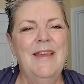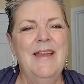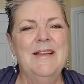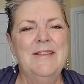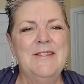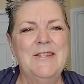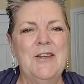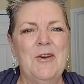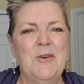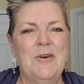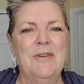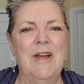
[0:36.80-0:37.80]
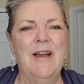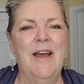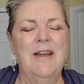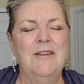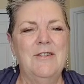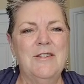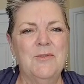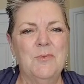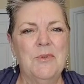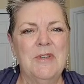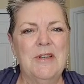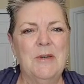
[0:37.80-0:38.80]
And so I just
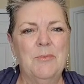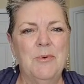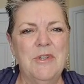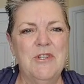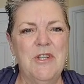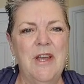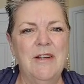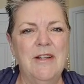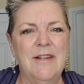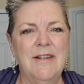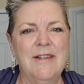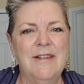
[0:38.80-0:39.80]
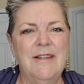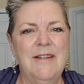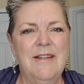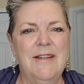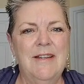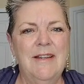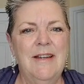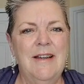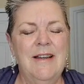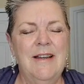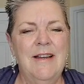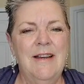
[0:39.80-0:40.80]
really appreciated
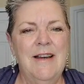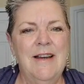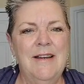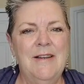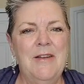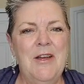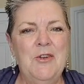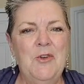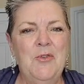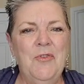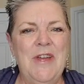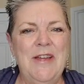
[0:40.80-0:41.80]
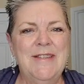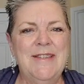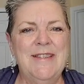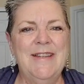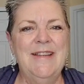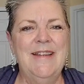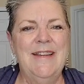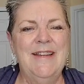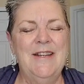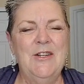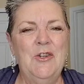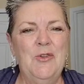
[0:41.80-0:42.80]
a new face and
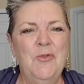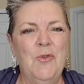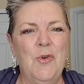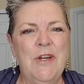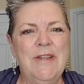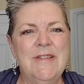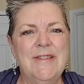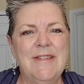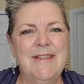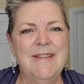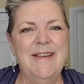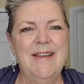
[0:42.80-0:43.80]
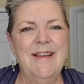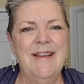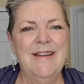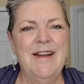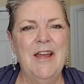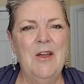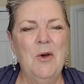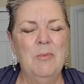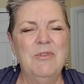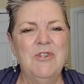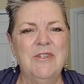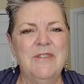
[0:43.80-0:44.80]
a new voice, and I hope
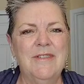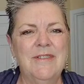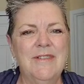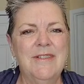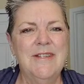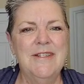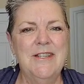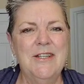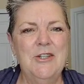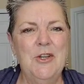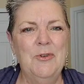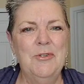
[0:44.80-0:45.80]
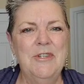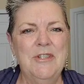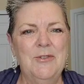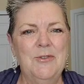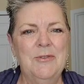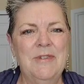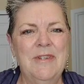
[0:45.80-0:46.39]
she'll continue to